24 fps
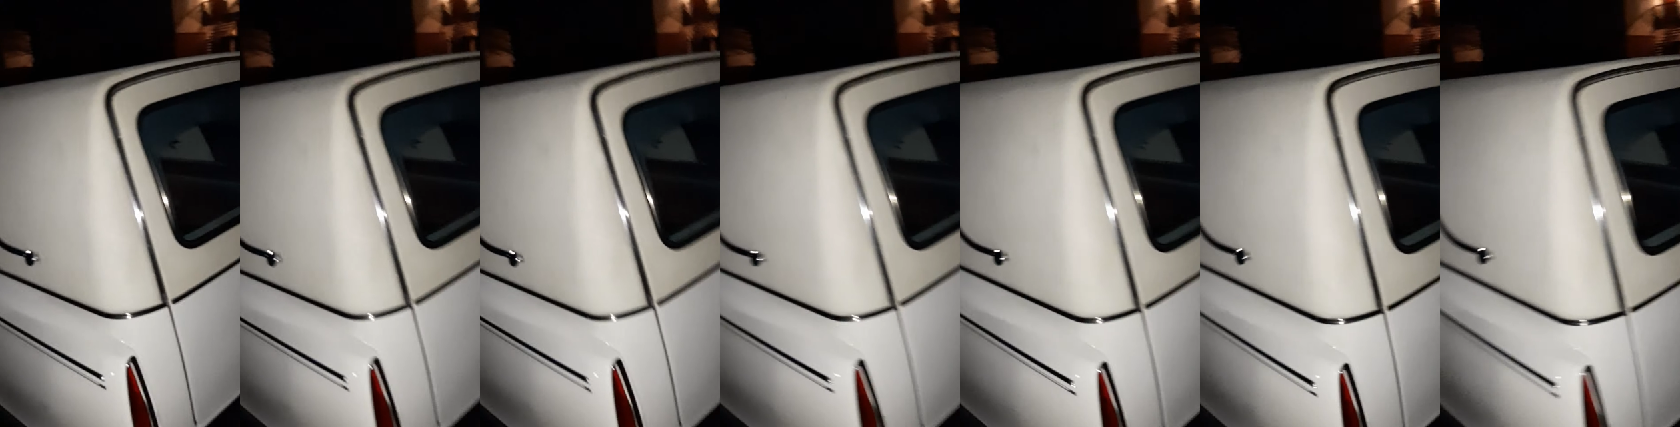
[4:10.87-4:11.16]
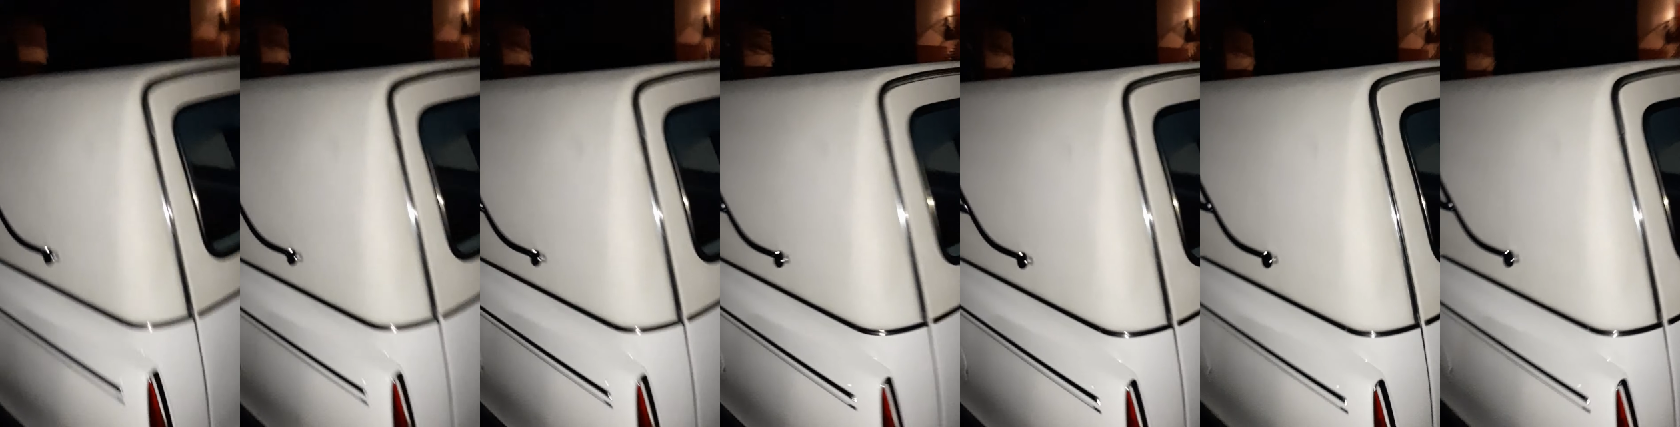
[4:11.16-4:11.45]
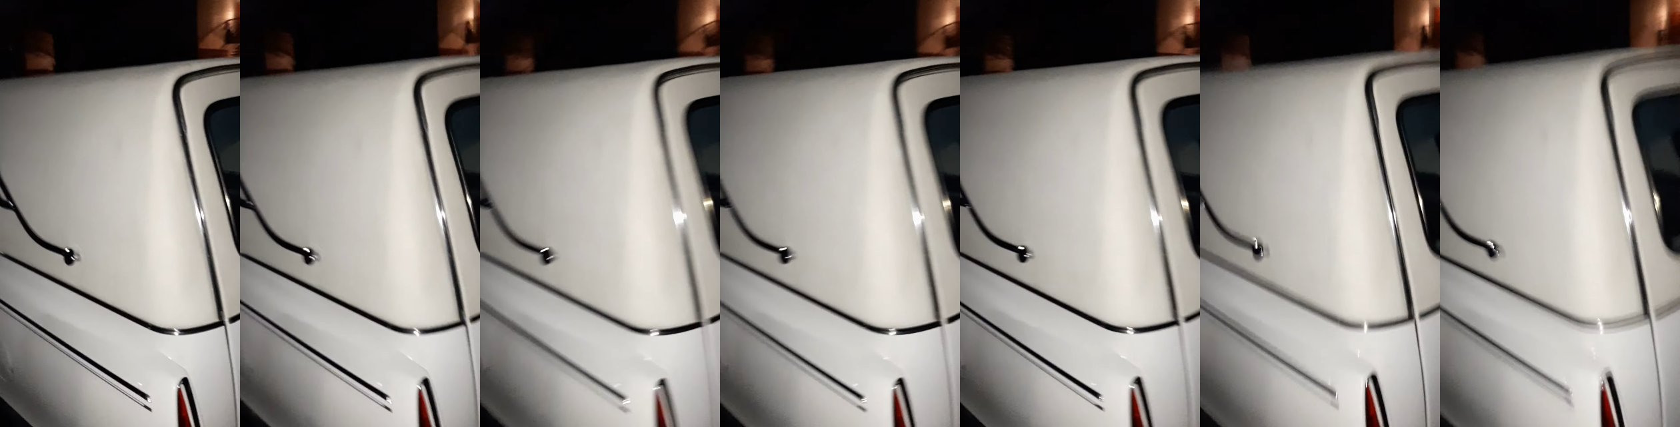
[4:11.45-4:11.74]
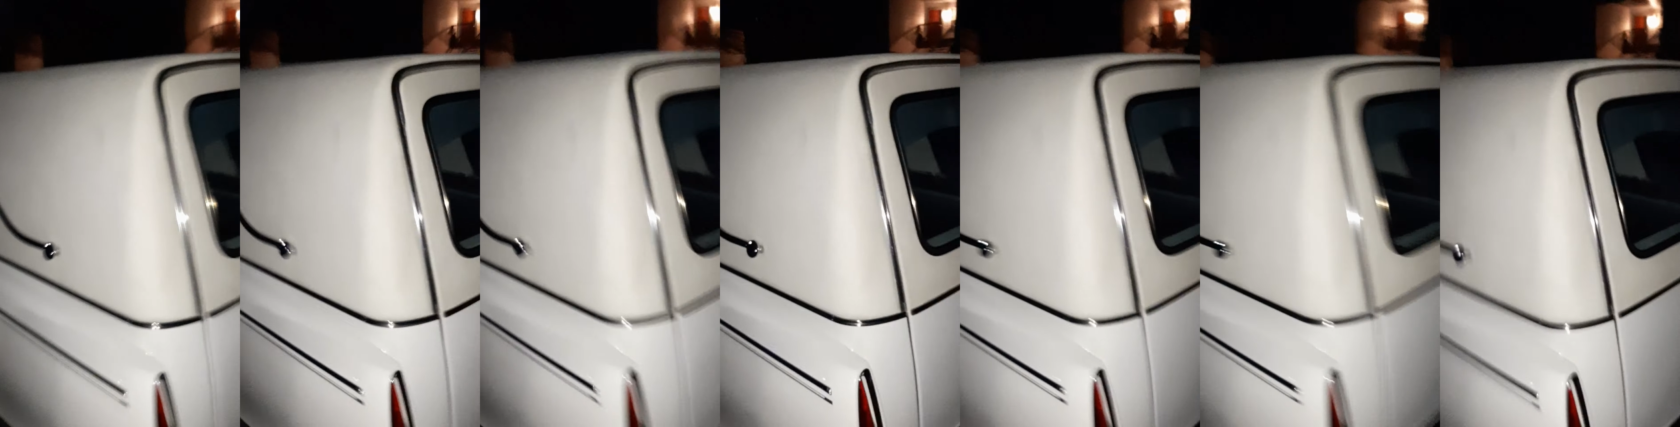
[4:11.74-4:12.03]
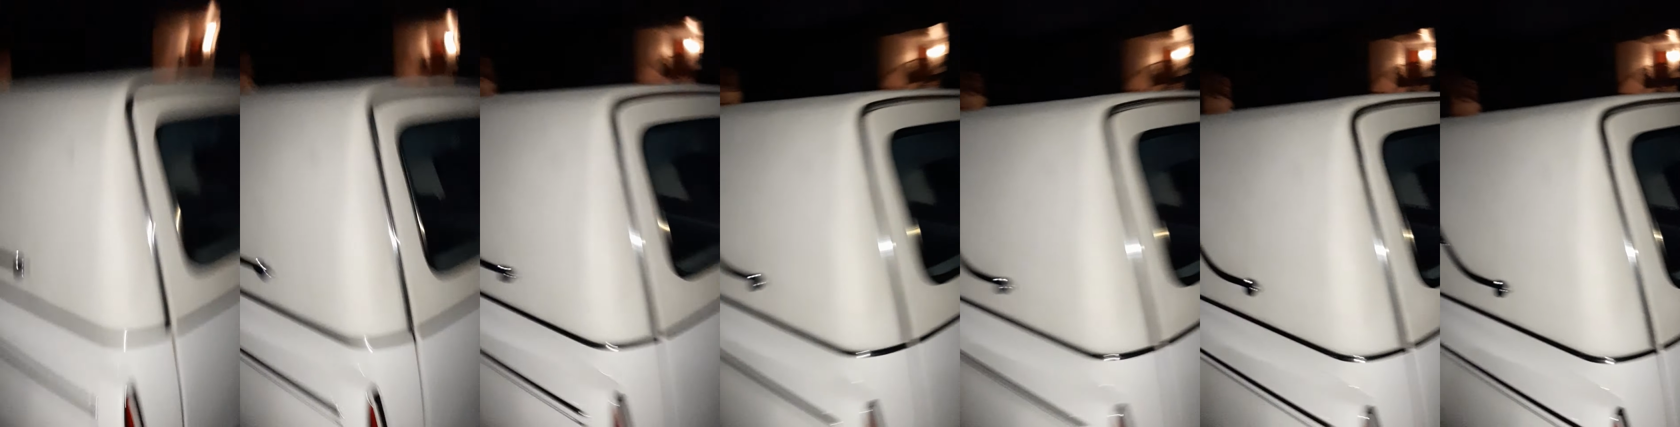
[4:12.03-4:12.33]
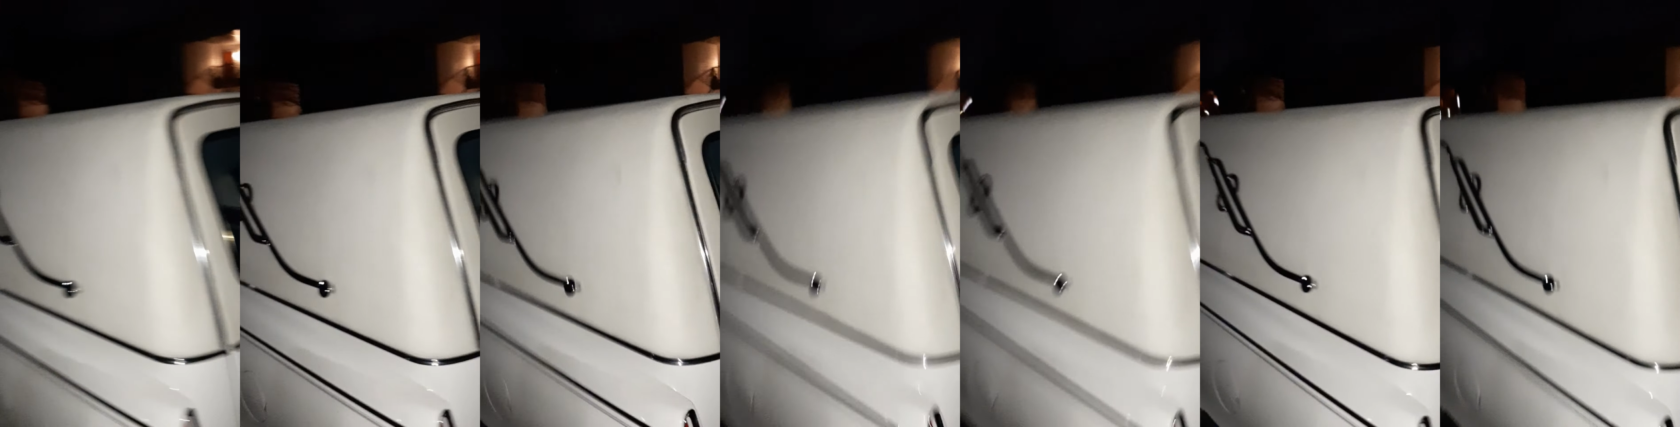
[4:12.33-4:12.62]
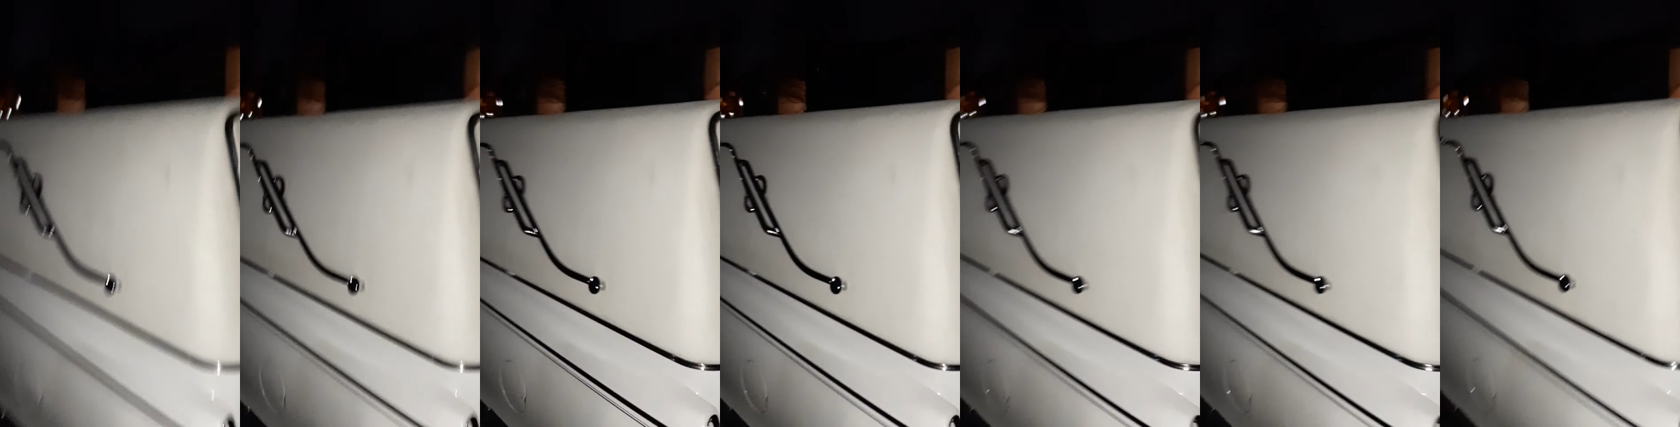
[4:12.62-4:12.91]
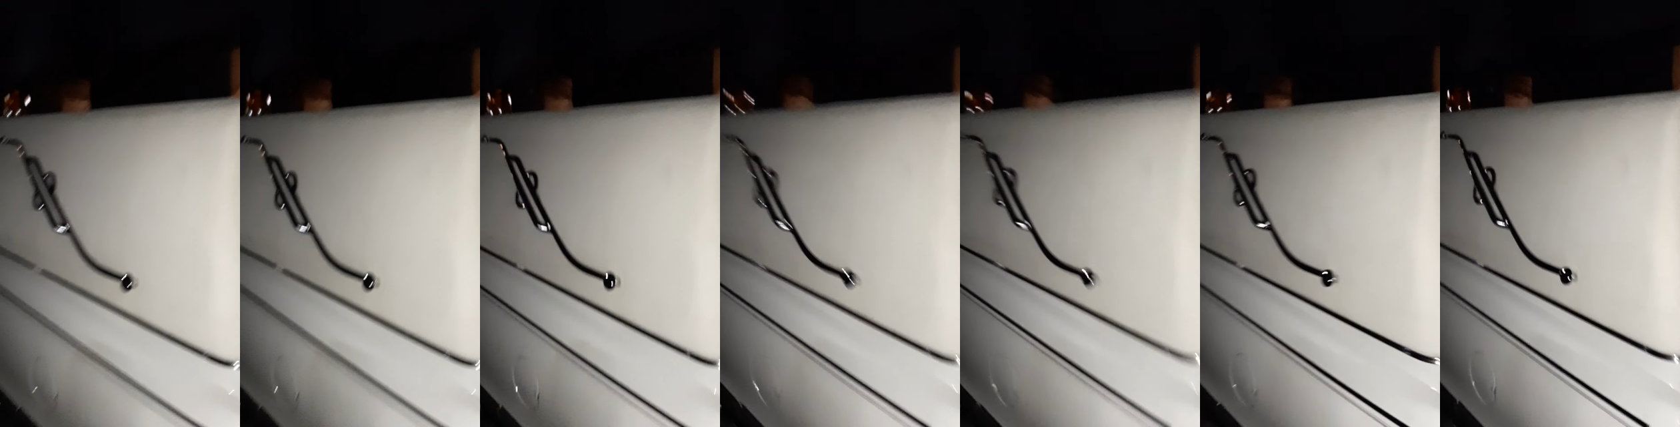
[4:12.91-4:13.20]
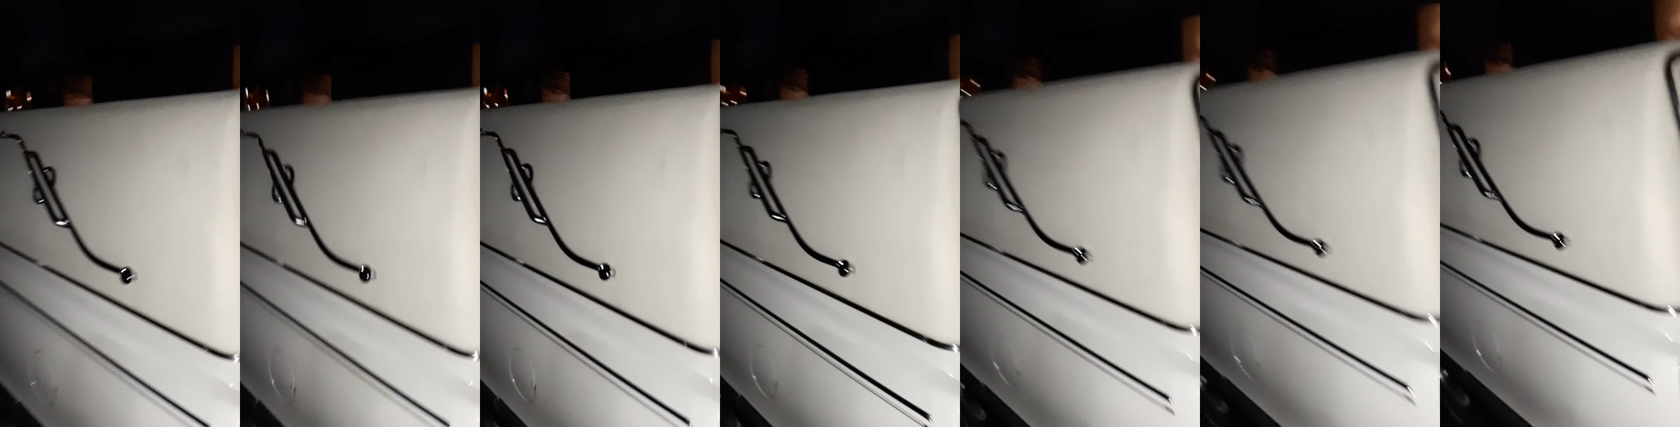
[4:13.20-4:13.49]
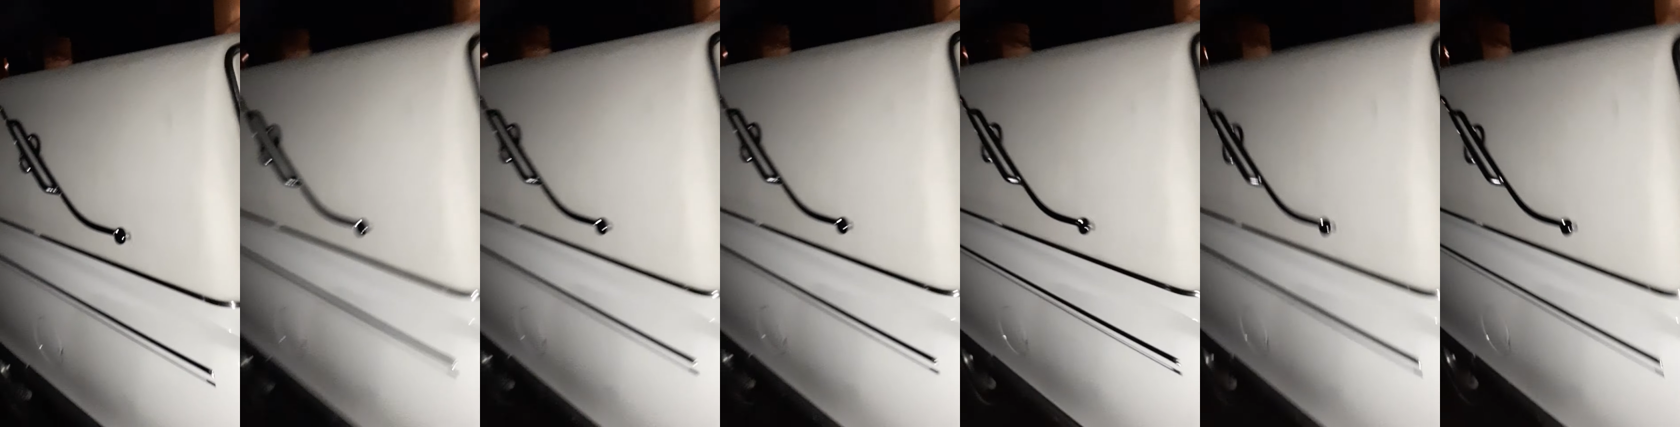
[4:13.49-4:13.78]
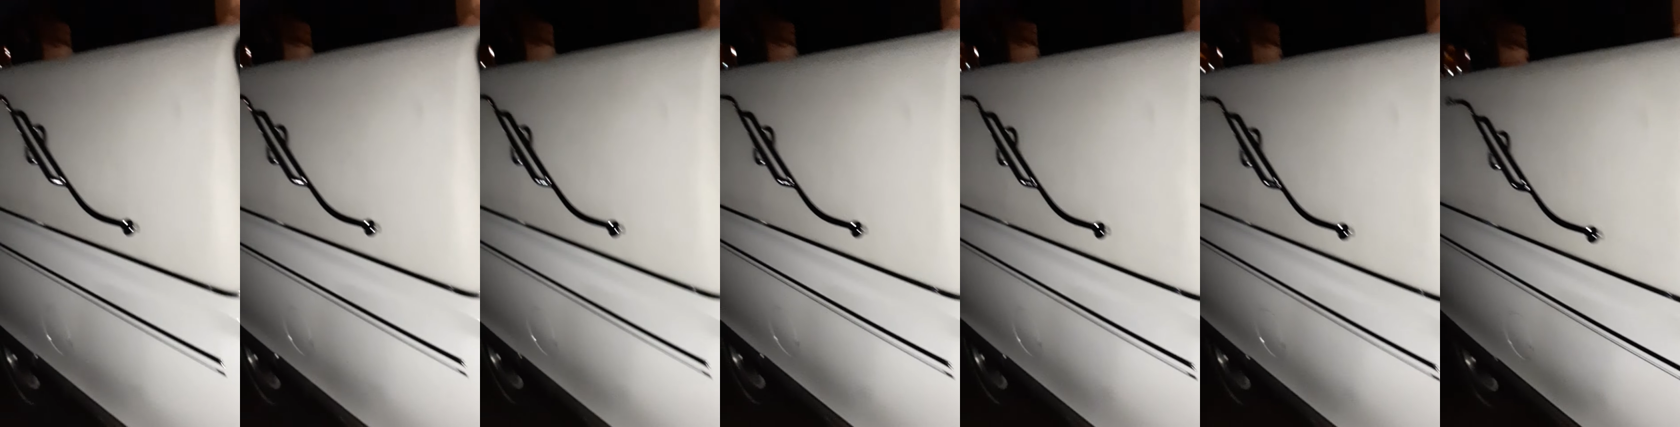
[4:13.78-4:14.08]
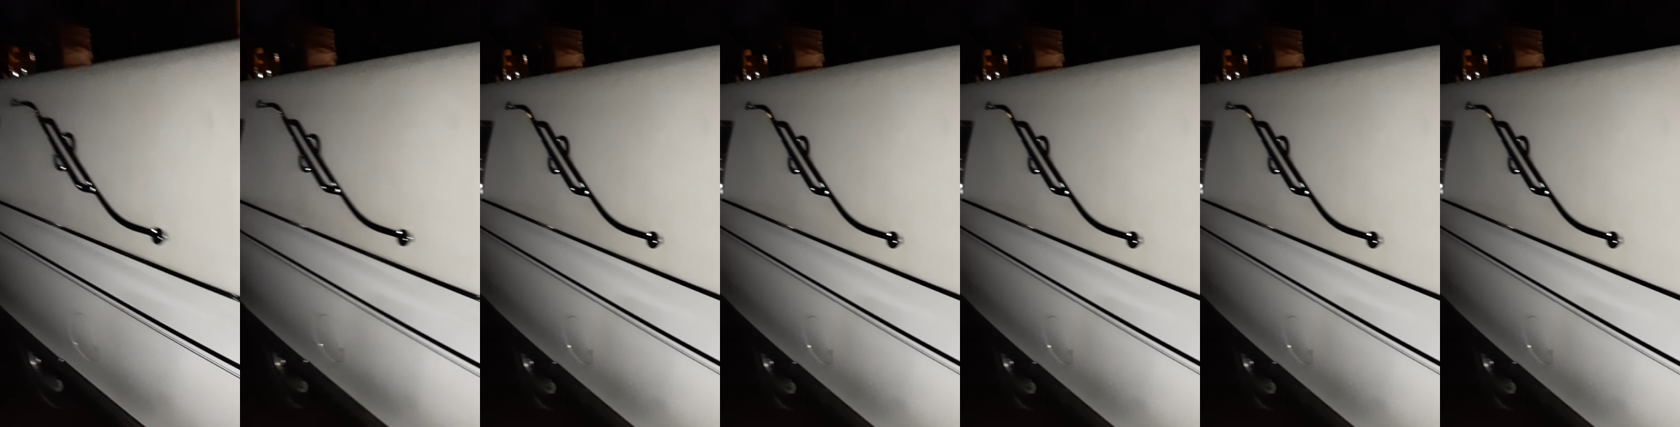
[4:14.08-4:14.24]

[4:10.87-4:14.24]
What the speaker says: [unreadable: no face in view]